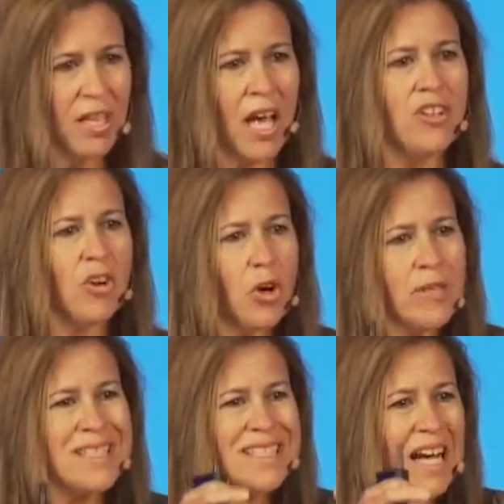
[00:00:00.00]
and you're
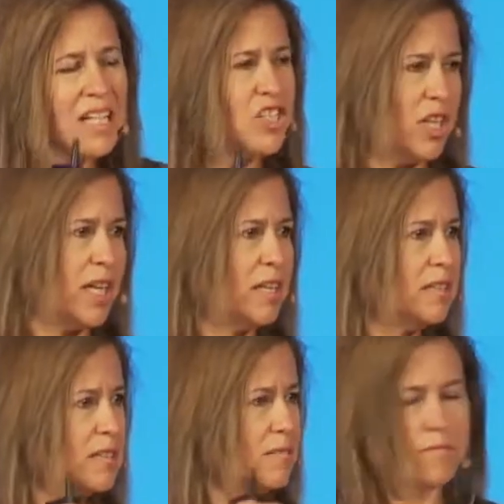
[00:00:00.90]
always touching
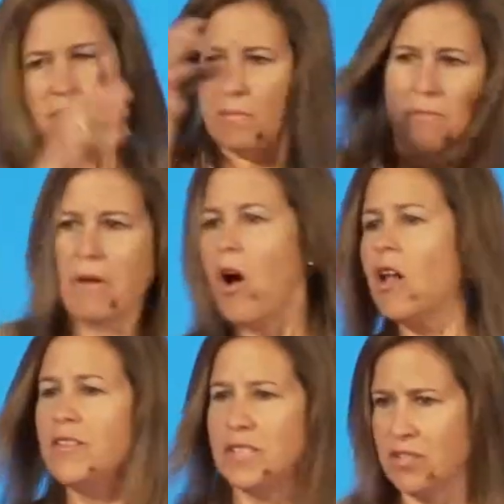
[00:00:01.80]

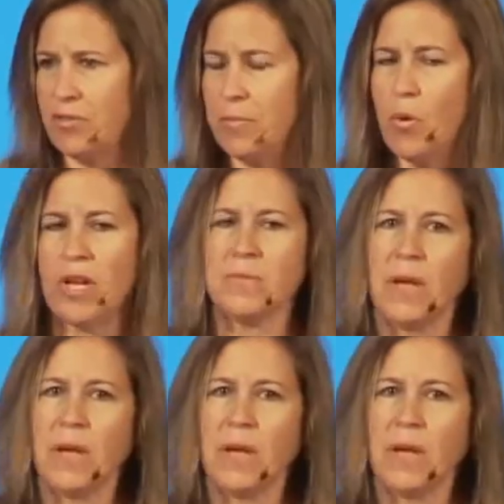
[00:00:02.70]
all of these three points.